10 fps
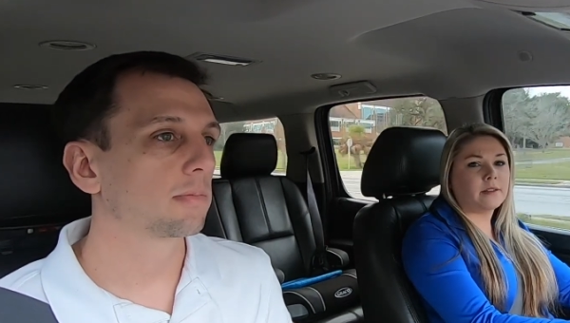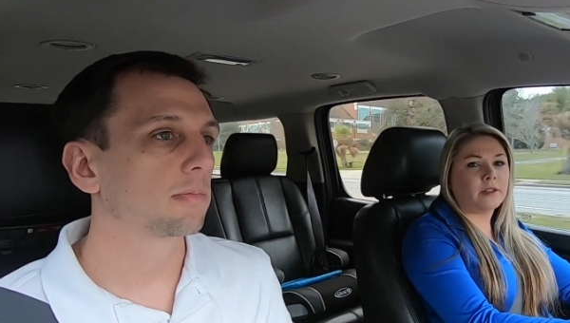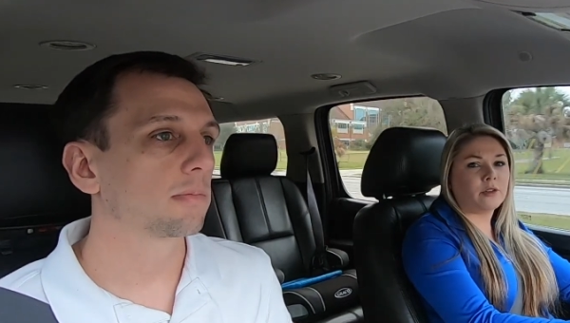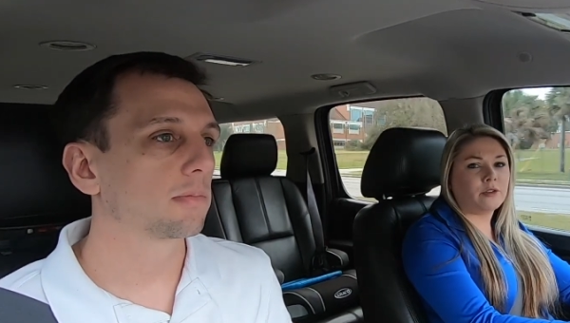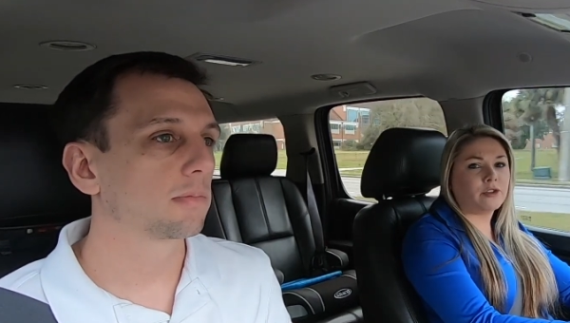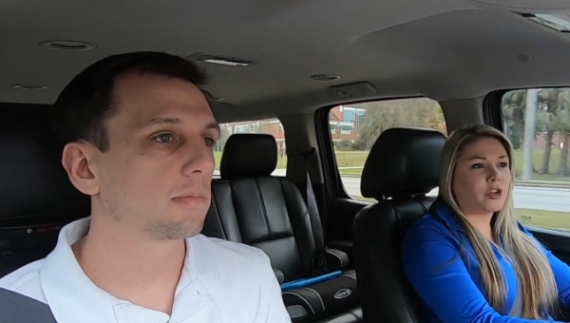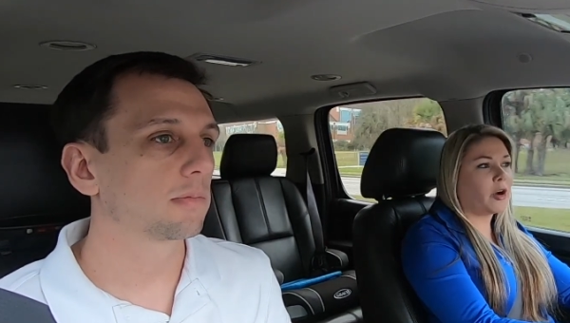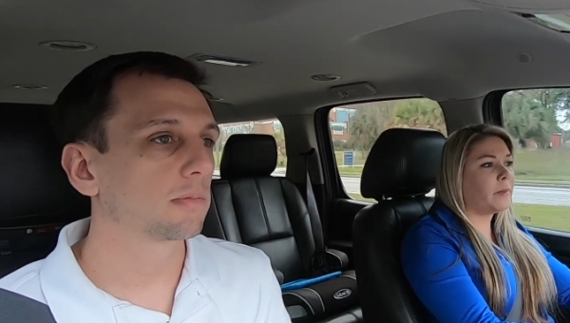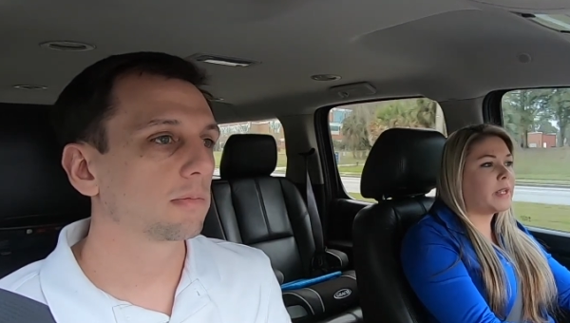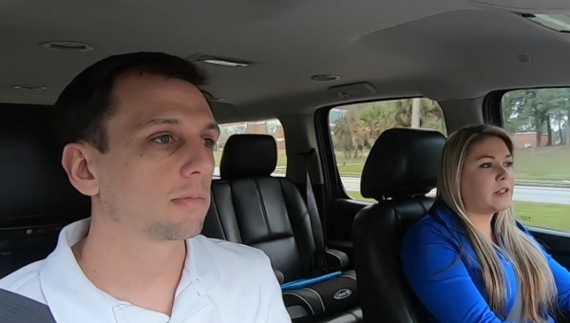Speaker 1: little
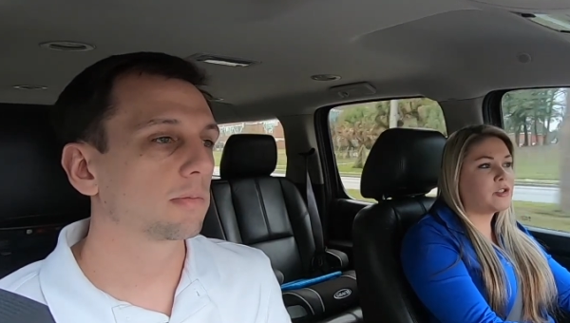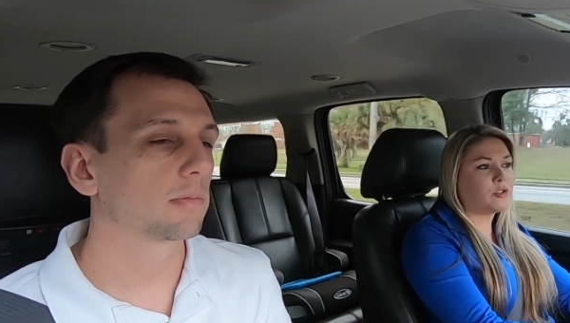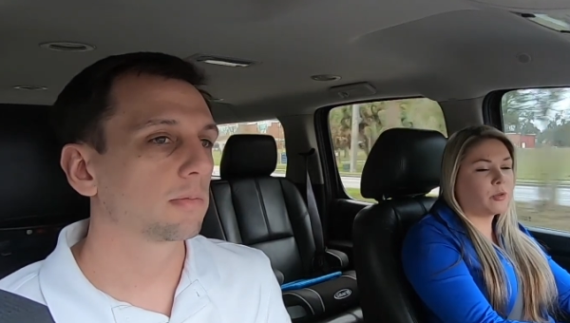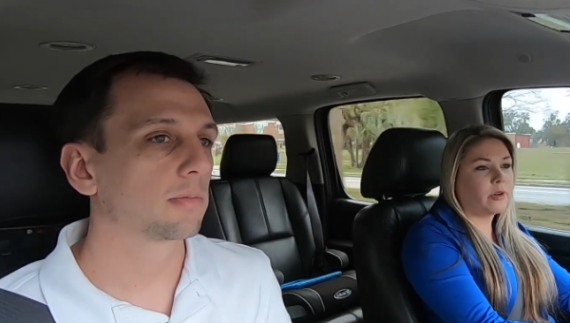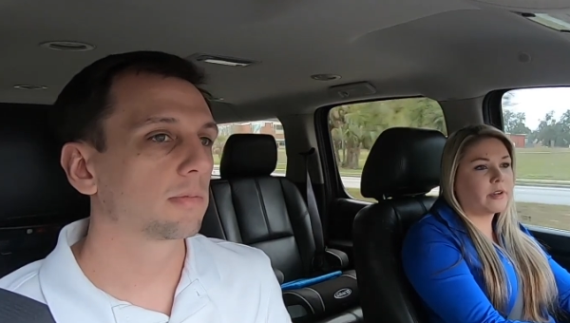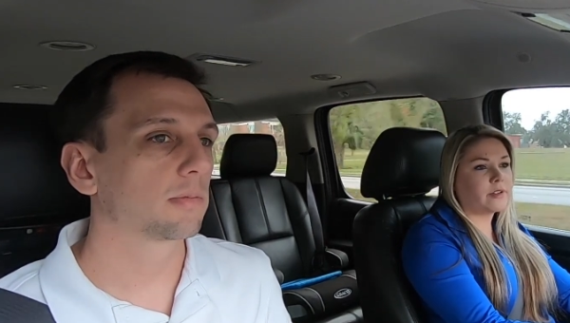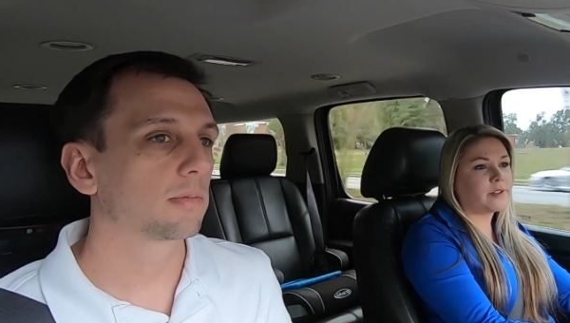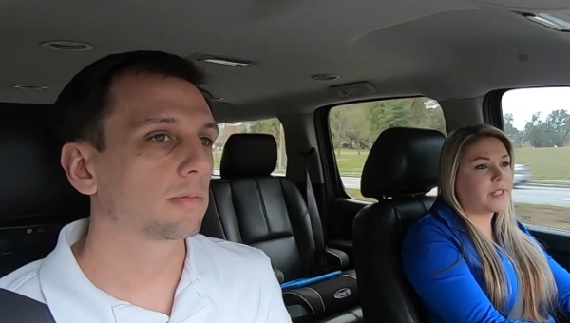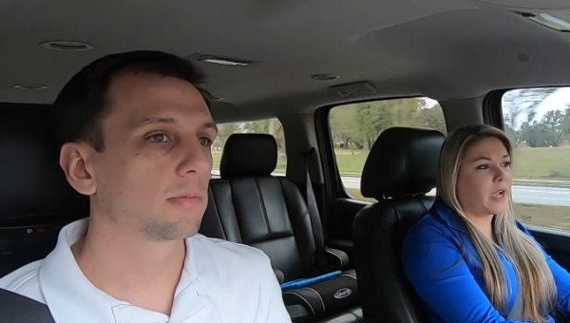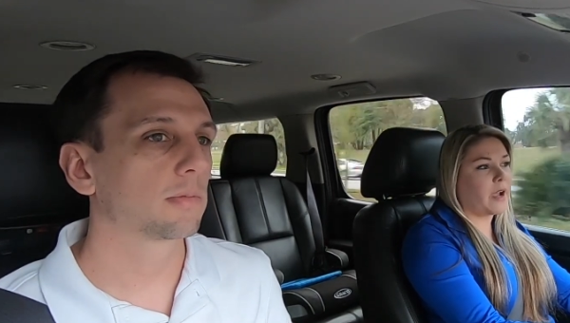charming
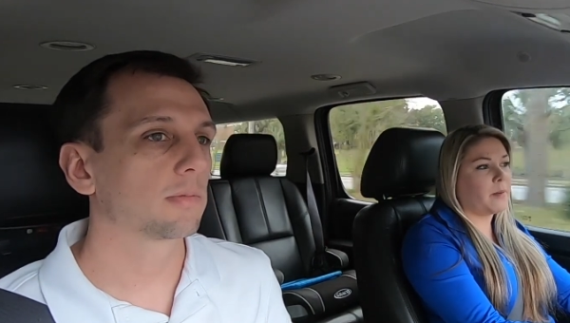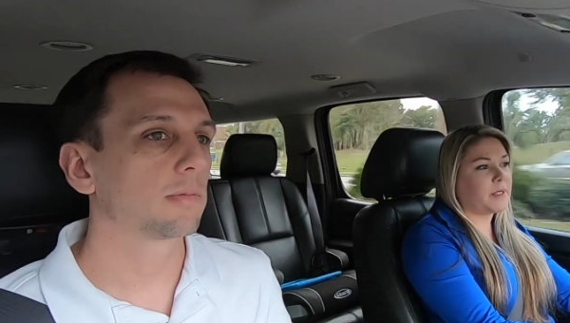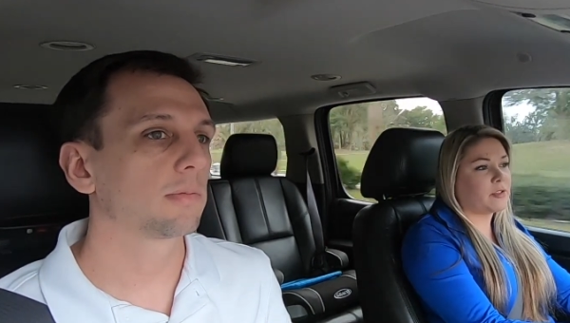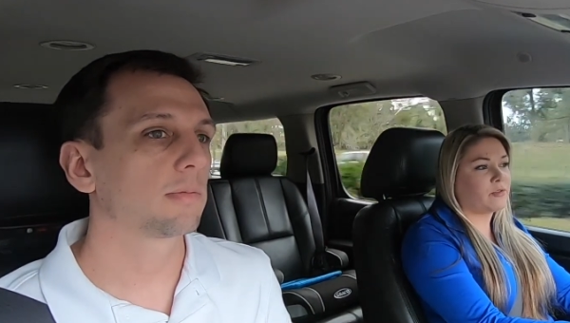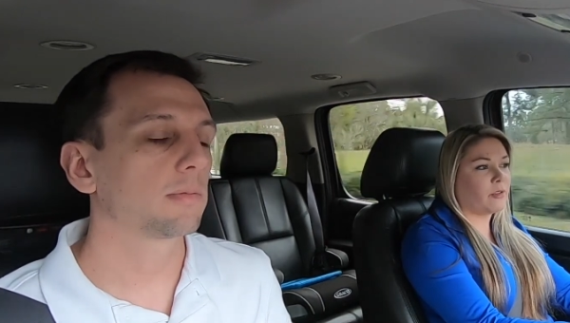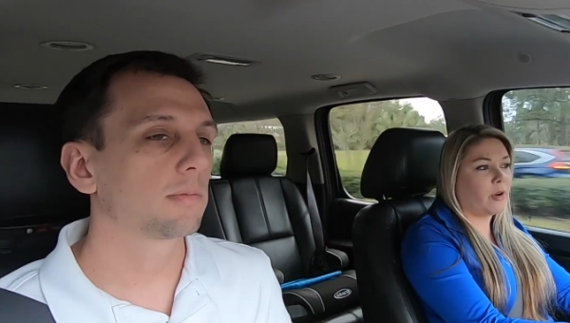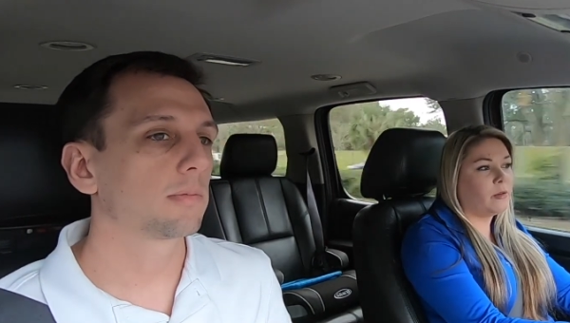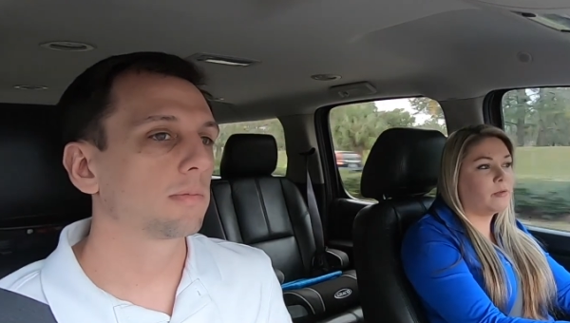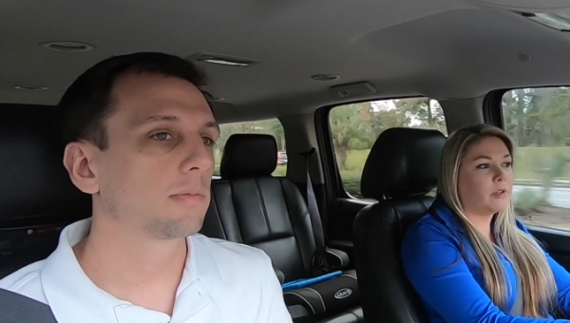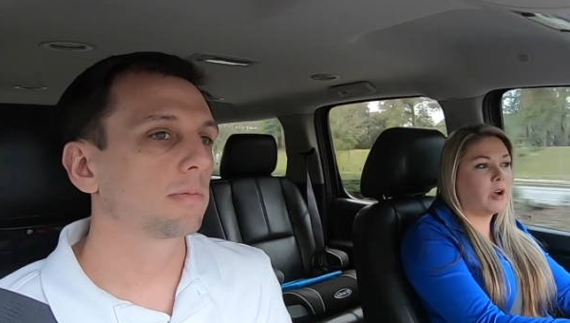stores. Um, it's
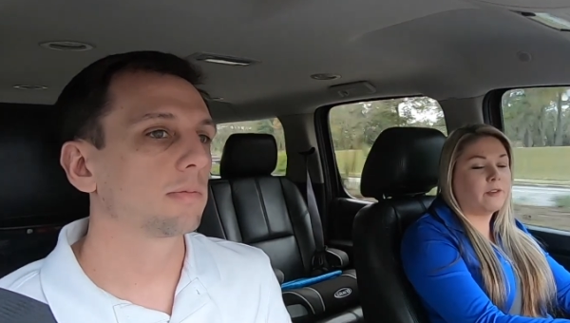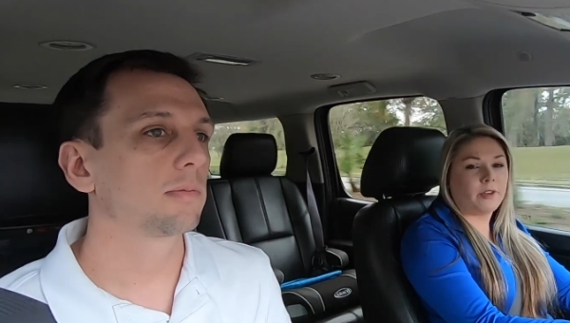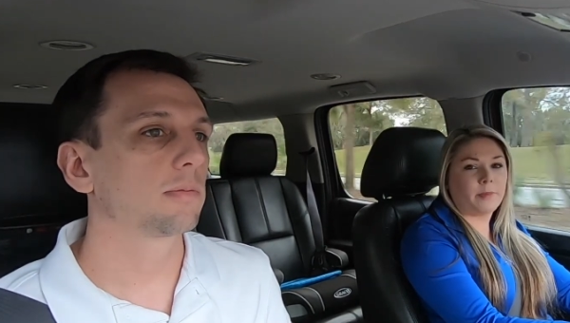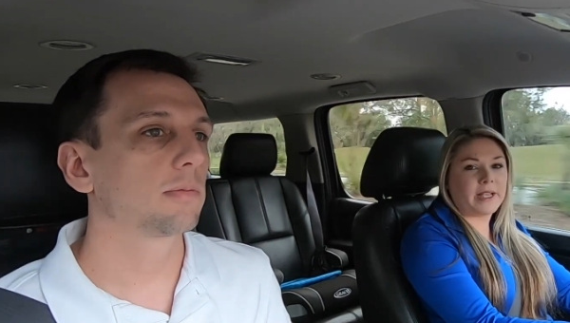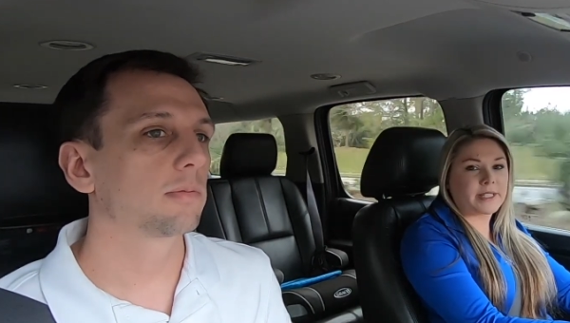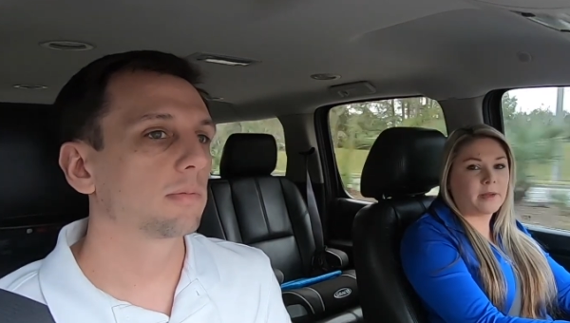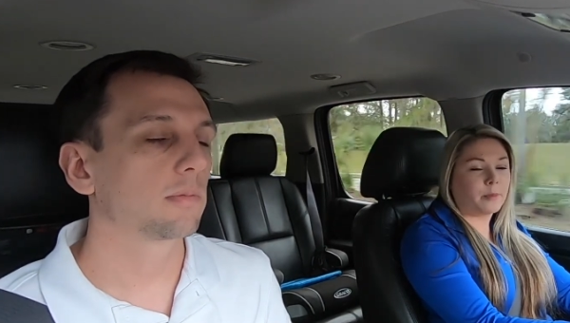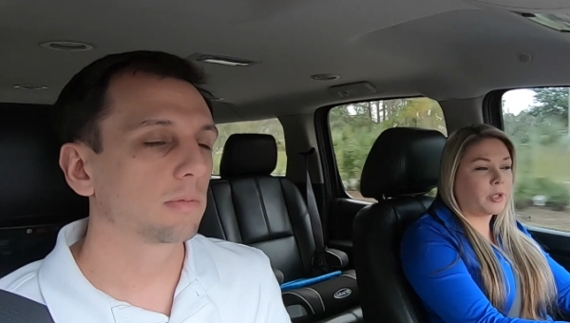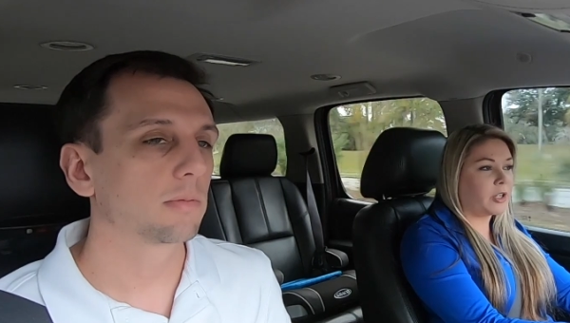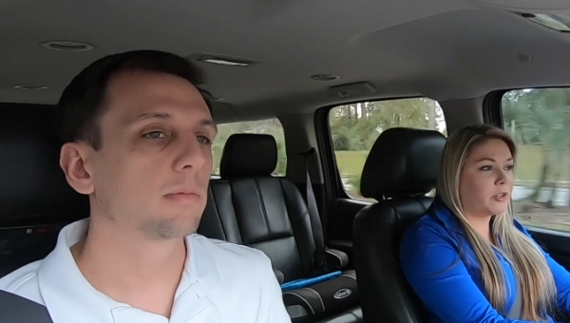grown over the past
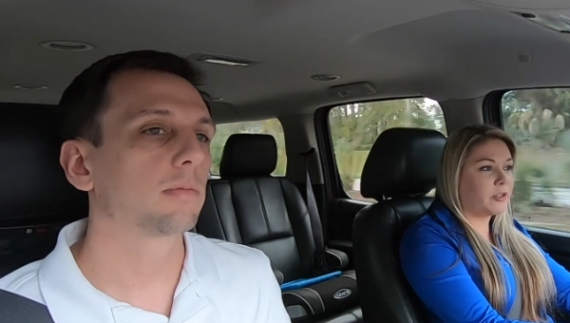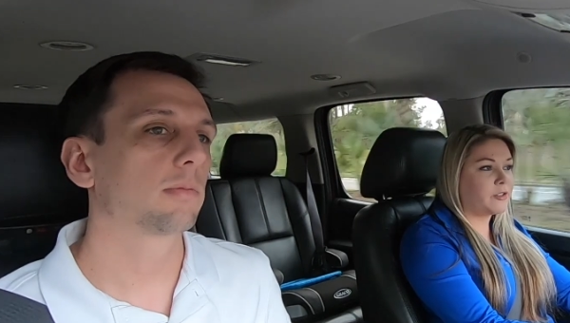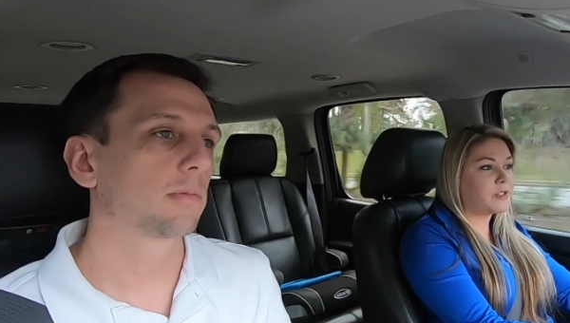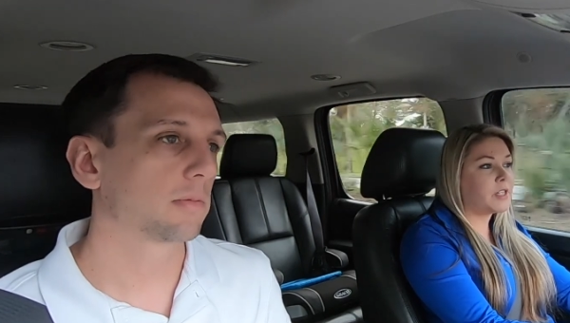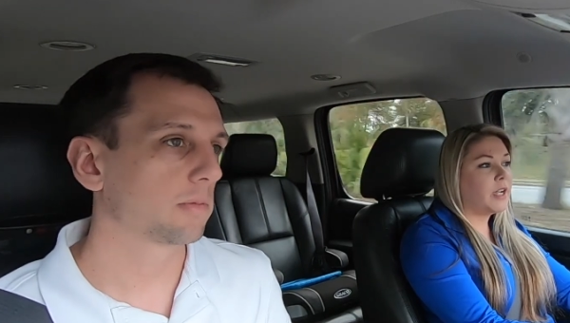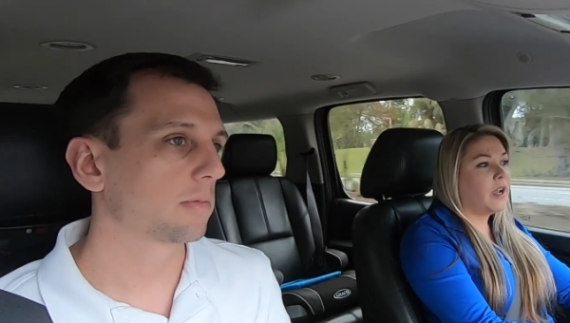couple years.